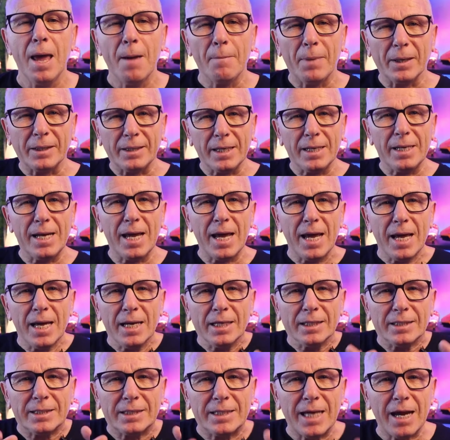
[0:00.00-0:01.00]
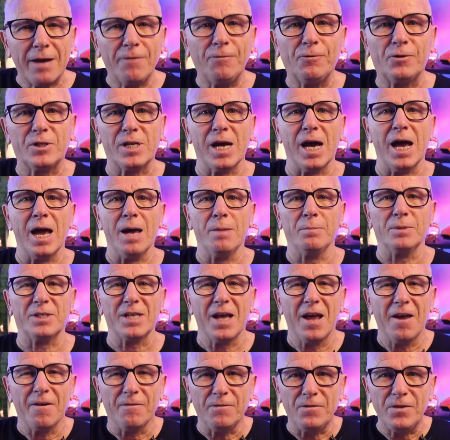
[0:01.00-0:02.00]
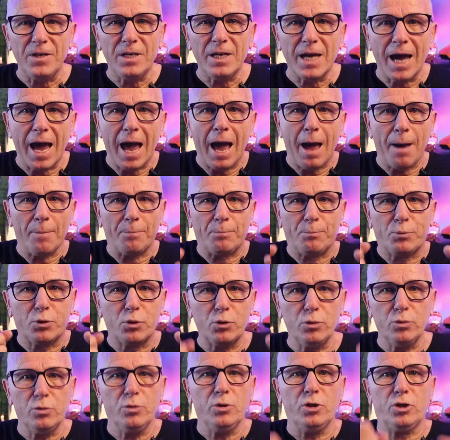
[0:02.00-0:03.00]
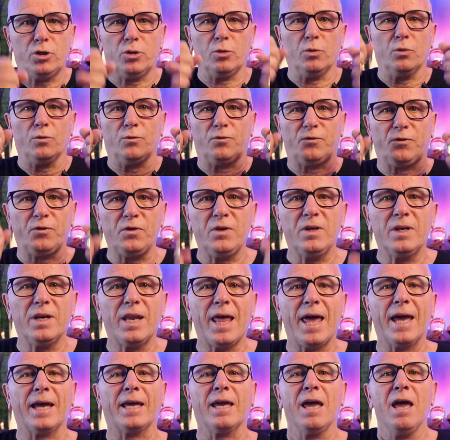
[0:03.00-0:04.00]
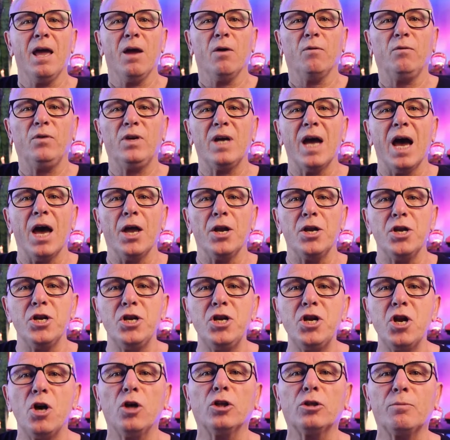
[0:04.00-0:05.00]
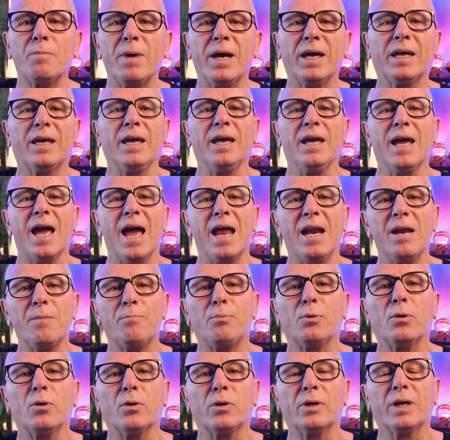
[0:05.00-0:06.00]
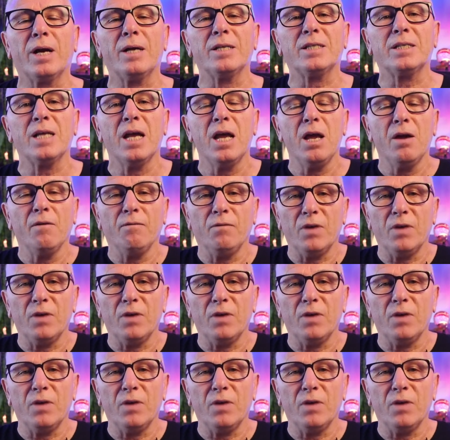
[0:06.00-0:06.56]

But in the tough times, we are prone to feel like we are not making any progress.